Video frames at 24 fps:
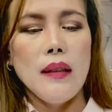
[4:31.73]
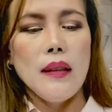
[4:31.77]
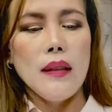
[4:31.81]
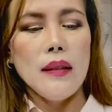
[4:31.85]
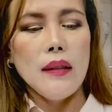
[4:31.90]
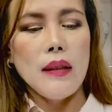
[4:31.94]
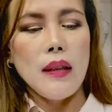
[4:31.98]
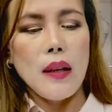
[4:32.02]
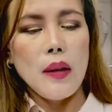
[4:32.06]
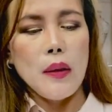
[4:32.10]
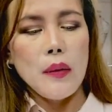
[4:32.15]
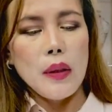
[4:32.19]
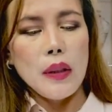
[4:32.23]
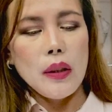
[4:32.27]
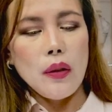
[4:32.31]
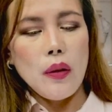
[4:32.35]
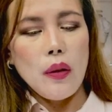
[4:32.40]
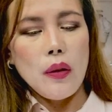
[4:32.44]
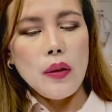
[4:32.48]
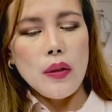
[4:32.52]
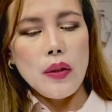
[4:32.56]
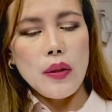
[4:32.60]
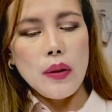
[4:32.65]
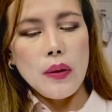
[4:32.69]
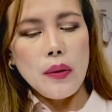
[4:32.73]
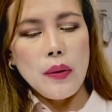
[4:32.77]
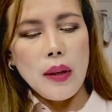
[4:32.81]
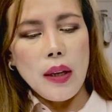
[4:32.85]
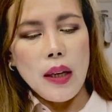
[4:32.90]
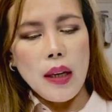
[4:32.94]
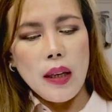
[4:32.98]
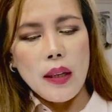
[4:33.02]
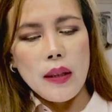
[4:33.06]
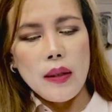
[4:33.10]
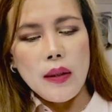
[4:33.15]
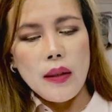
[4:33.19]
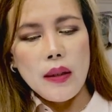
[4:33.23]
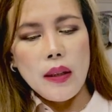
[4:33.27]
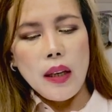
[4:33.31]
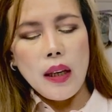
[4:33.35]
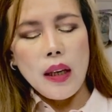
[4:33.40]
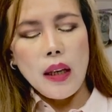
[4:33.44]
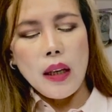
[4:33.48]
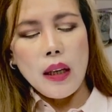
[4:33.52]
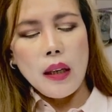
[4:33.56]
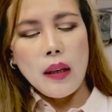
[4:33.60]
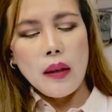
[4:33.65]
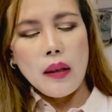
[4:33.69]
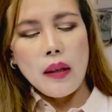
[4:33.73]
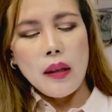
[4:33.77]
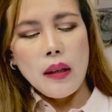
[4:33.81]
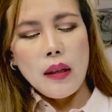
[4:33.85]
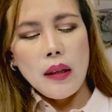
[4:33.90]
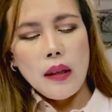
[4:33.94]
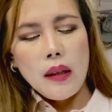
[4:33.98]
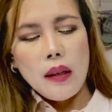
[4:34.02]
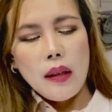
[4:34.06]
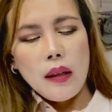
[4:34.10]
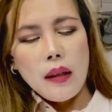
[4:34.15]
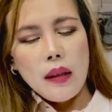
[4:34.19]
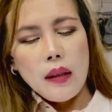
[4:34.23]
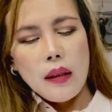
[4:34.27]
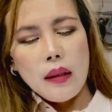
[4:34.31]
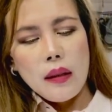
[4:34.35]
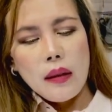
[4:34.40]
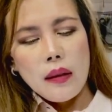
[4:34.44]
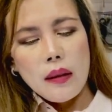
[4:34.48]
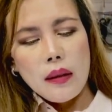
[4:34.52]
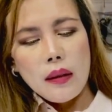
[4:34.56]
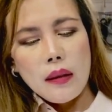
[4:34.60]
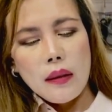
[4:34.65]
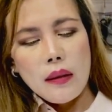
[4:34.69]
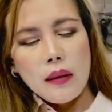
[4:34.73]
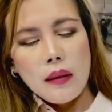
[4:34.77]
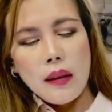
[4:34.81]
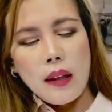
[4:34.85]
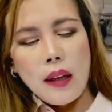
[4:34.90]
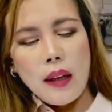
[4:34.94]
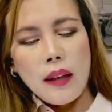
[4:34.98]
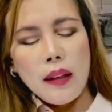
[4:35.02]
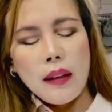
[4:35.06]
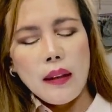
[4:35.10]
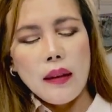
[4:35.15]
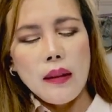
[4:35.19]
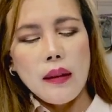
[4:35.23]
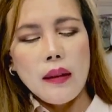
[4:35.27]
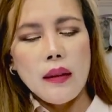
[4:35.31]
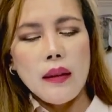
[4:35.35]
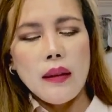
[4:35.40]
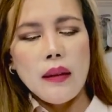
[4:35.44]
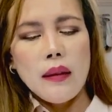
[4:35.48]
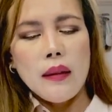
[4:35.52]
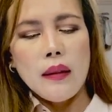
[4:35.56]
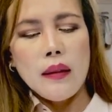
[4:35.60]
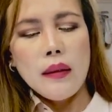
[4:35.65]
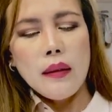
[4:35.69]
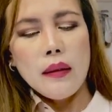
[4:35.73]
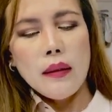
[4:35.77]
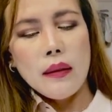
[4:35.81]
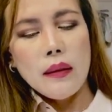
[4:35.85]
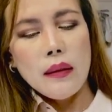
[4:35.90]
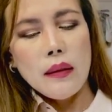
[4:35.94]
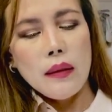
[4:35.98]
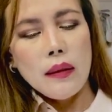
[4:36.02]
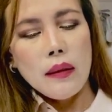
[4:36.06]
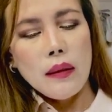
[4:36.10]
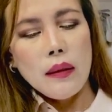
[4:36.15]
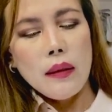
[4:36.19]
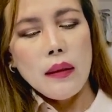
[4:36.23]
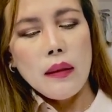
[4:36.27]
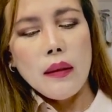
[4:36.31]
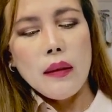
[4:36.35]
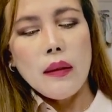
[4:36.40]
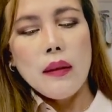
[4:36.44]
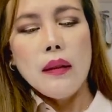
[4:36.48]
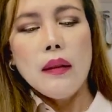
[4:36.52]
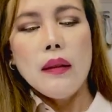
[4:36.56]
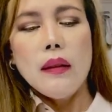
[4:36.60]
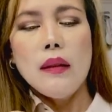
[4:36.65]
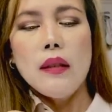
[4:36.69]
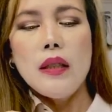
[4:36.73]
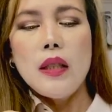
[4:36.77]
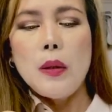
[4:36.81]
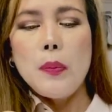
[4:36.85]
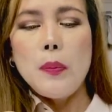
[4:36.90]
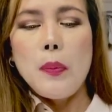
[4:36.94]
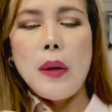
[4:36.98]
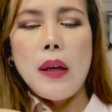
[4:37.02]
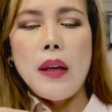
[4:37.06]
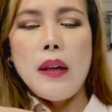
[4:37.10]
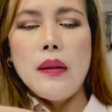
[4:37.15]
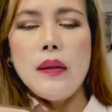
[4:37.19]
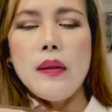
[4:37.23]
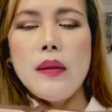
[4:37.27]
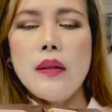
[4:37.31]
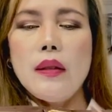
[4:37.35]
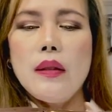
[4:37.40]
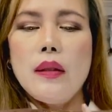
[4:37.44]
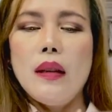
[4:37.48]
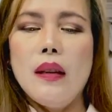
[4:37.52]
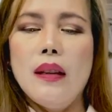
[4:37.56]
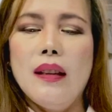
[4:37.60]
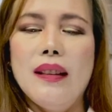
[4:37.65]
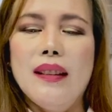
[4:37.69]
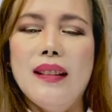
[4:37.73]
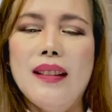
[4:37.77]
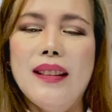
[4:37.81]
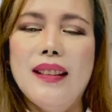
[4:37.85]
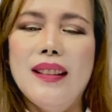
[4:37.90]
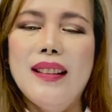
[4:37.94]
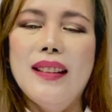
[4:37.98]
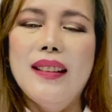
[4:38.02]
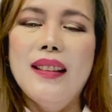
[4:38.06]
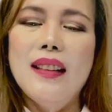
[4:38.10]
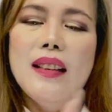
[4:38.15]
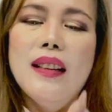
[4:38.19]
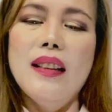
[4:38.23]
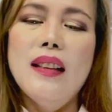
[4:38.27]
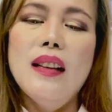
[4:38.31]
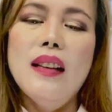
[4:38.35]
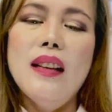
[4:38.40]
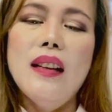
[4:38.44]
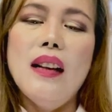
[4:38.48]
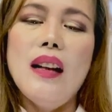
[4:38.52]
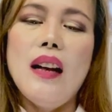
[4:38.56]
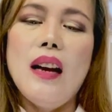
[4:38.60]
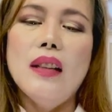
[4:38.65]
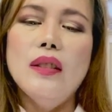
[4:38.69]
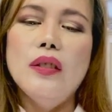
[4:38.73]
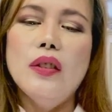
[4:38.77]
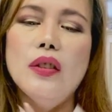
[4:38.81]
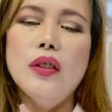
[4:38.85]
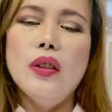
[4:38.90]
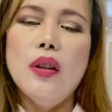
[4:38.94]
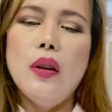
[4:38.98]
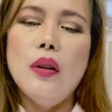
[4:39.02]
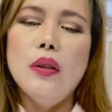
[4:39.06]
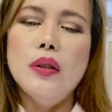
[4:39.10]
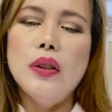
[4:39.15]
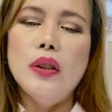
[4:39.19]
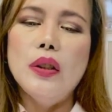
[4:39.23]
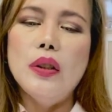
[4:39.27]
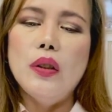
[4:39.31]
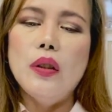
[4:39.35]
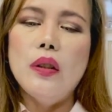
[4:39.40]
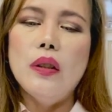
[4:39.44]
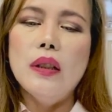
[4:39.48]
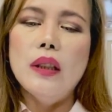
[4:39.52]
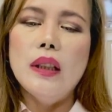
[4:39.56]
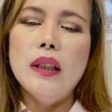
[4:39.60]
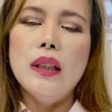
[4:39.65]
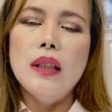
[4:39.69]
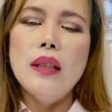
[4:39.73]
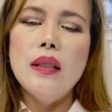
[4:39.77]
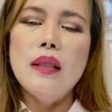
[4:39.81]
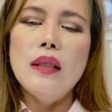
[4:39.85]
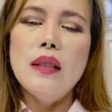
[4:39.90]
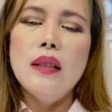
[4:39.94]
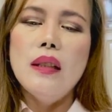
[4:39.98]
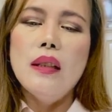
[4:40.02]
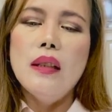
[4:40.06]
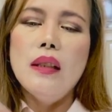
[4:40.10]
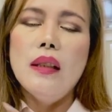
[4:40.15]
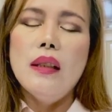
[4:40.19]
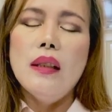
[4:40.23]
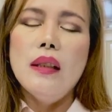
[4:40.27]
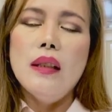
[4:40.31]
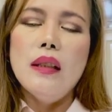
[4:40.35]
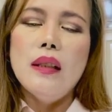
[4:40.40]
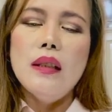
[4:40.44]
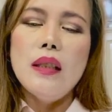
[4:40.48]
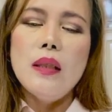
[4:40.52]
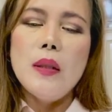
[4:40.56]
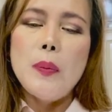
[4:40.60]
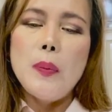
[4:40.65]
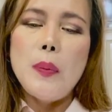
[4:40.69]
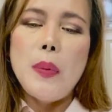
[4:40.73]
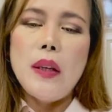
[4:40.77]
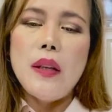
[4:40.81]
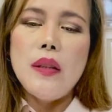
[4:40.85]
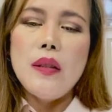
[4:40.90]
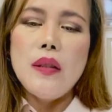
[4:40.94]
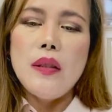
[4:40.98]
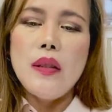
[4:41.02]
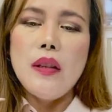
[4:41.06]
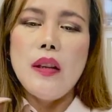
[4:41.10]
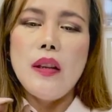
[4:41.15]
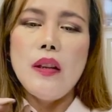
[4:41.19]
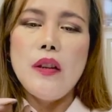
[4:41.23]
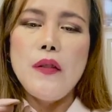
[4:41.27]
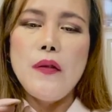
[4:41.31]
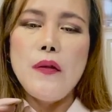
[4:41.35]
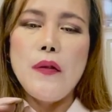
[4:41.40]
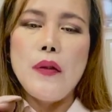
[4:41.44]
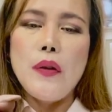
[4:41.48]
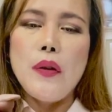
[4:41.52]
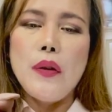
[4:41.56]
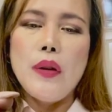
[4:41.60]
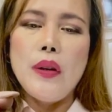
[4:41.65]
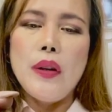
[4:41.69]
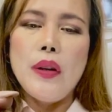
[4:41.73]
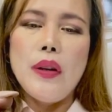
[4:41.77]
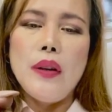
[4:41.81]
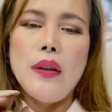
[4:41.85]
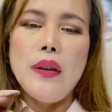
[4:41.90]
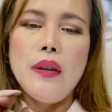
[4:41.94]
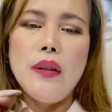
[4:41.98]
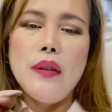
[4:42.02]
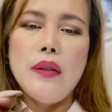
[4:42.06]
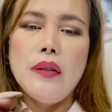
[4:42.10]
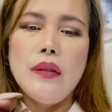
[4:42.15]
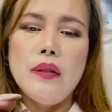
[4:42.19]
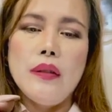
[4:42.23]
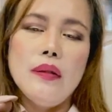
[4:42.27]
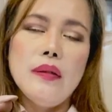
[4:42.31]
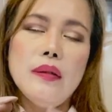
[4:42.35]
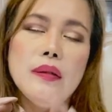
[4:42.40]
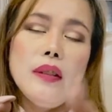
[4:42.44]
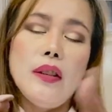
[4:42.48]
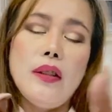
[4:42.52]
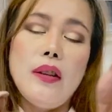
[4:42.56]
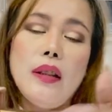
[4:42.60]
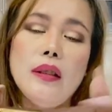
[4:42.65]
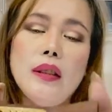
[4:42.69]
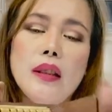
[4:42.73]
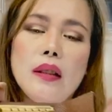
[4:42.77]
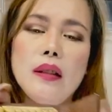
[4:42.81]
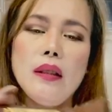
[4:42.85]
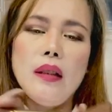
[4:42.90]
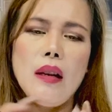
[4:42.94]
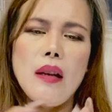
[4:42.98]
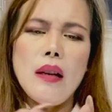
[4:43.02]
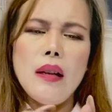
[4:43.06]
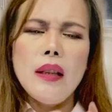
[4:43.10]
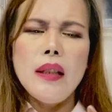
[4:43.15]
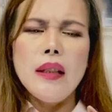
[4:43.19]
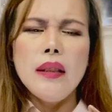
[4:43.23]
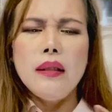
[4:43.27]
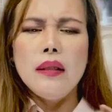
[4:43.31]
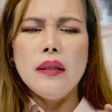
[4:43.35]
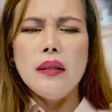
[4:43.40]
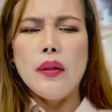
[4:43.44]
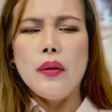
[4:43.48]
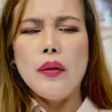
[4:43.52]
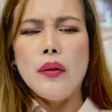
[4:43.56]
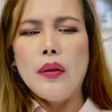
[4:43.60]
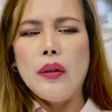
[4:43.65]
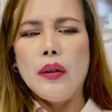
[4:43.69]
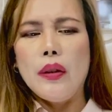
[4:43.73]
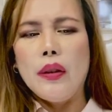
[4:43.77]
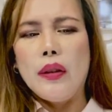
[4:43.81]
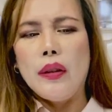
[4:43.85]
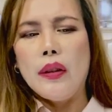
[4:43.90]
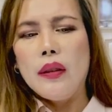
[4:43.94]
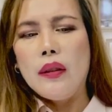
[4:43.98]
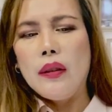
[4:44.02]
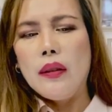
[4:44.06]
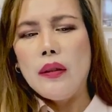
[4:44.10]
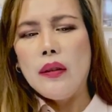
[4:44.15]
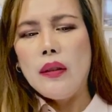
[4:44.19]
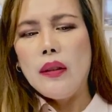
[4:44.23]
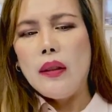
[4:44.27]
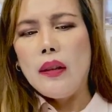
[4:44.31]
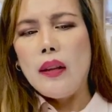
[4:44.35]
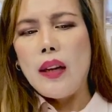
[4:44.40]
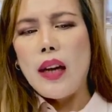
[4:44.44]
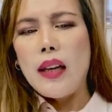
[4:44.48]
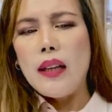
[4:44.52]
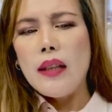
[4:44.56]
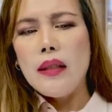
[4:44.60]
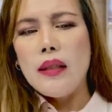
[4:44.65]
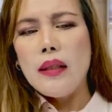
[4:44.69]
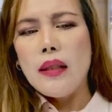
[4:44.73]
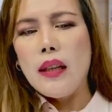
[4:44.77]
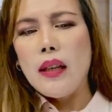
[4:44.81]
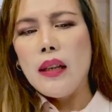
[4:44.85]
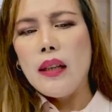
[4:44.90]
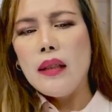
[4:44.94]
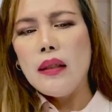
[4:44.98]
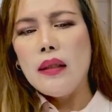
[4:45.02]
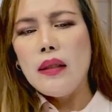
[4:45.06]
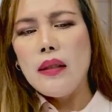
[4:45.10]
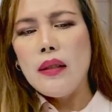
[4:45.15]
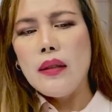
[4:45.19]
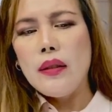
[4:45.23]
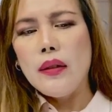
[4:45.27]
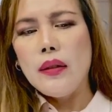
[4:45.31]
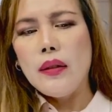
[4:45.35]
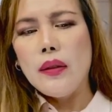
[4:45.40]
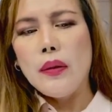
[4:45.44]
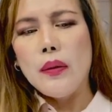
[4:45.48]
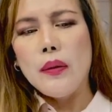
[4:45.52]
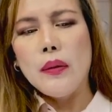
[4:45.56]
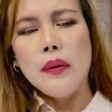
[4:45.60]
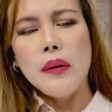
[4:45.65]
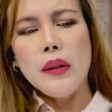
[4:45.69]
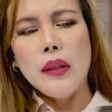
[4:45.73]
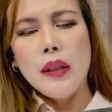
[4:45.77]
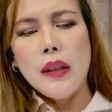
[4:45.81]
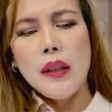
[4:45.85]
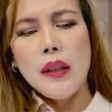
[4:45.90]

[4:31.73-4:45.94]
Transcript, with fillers: Now it also has a like space, I don't know how they call this, space here for credit cards or license, you know.